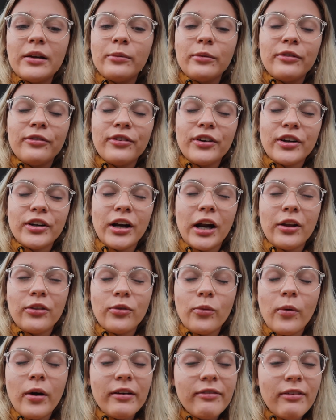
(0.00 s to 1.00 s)
and we figured out
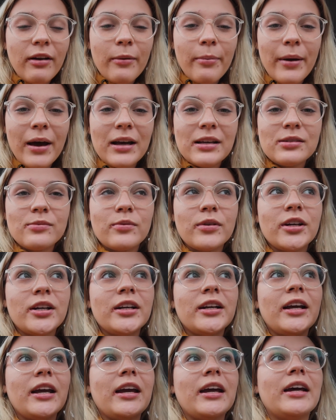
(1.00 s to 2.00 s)
the Wi-Fi
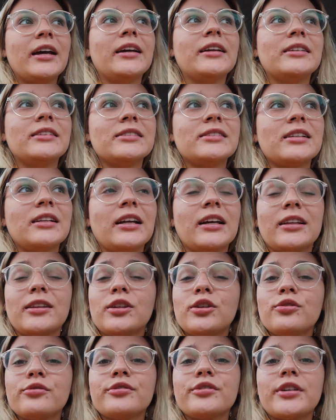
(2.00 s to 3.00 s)
password and like
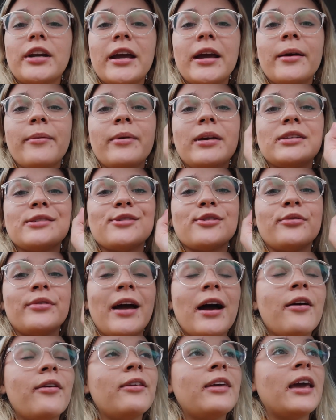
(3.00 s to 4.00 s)
the username. And so
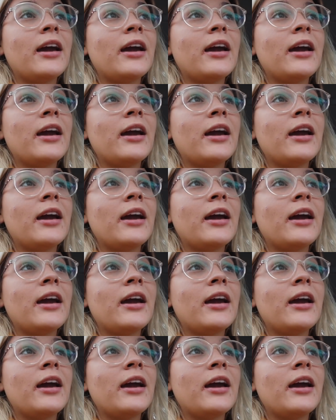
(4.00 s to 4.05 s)
now